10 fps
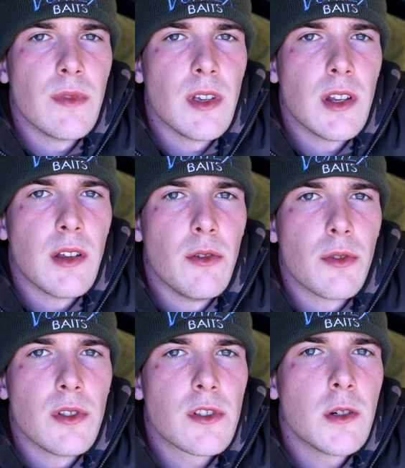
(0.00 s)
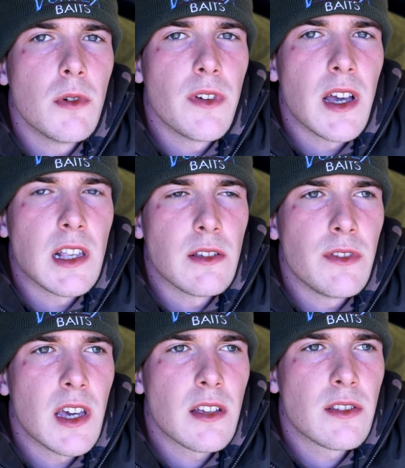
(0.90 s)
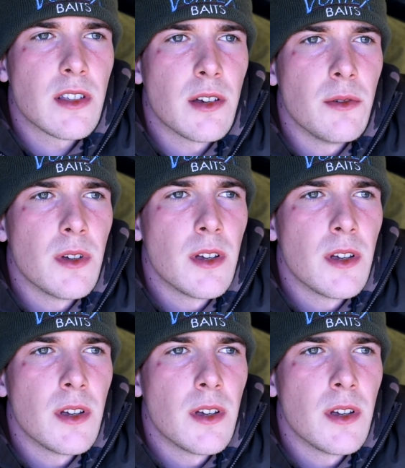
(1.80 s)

nothing's come of it as of yet, so